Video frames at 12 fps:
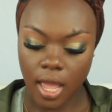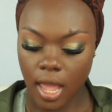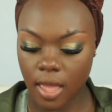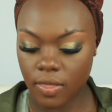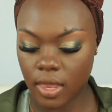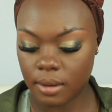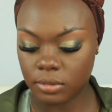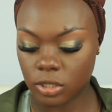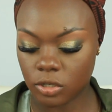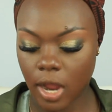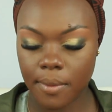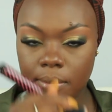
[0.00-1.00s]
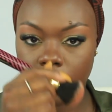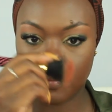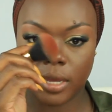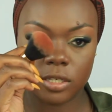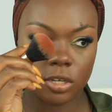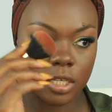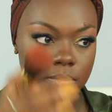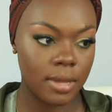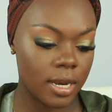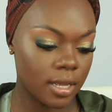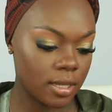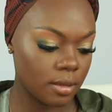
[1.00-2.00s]
And then I'm just grabbing my BH
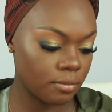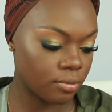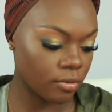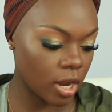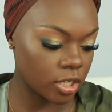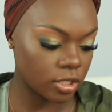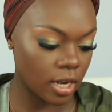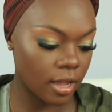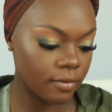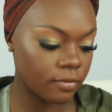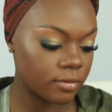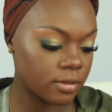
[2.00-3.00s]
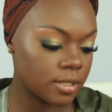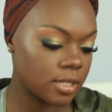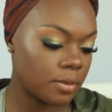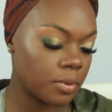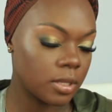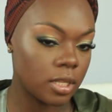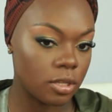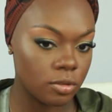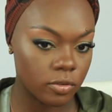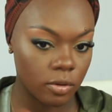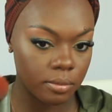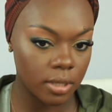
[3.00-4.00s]
Cosmetic brush that I typically use
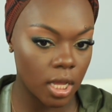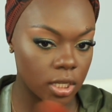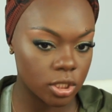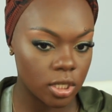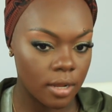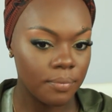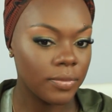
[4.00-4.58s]
for blush.